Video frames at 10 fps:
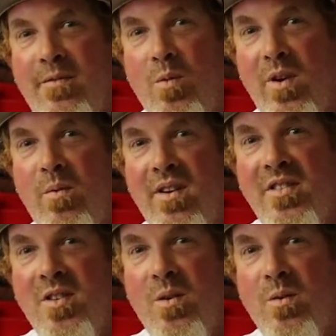41
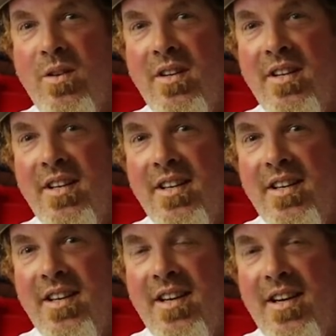years old.
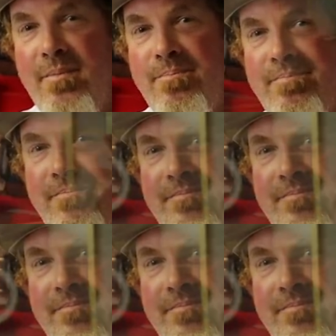I'm